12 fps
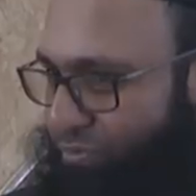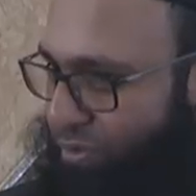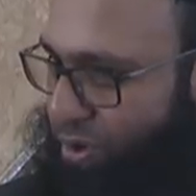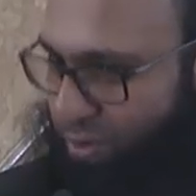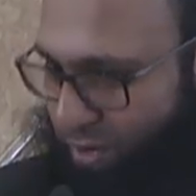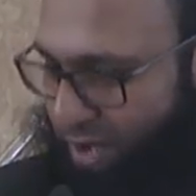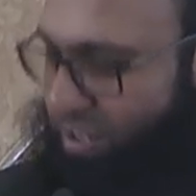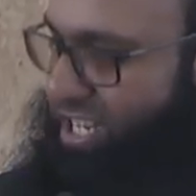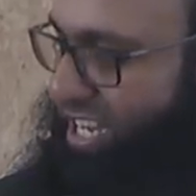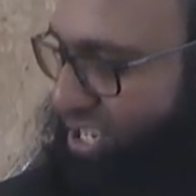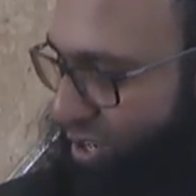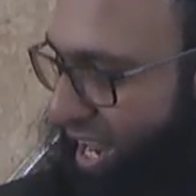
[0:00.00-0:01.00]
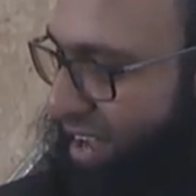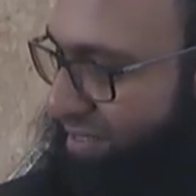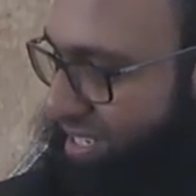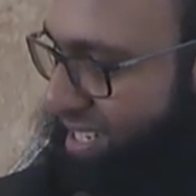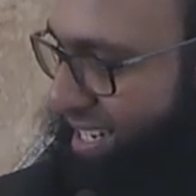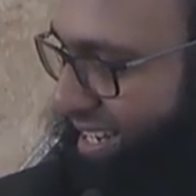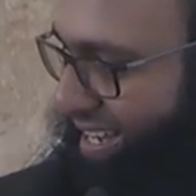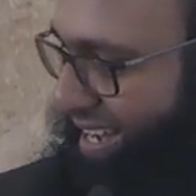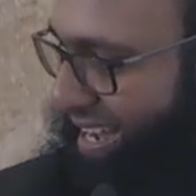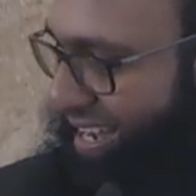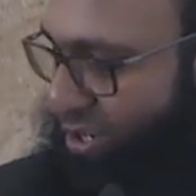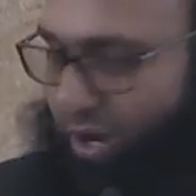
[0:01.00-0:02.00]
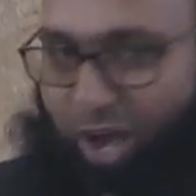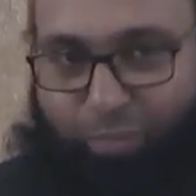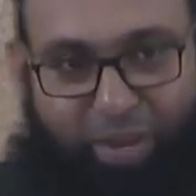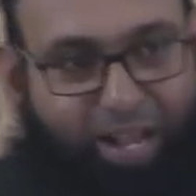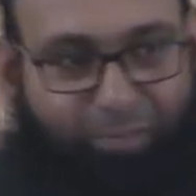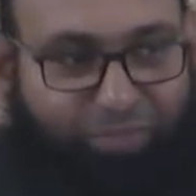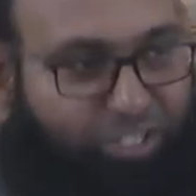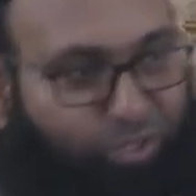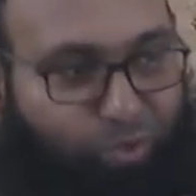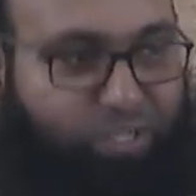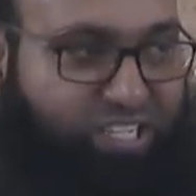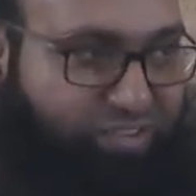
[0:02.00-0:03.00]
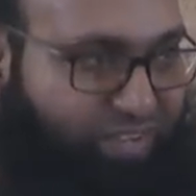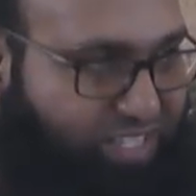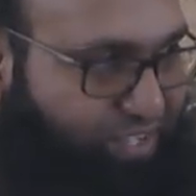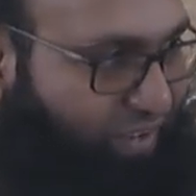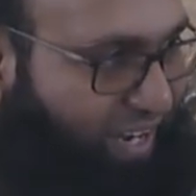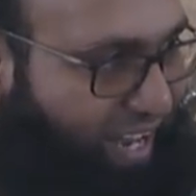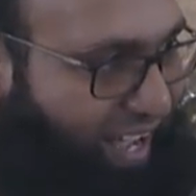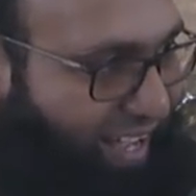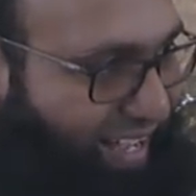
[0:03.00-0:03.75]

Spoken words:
for you to now change your lives? To now become the true servants of Allah?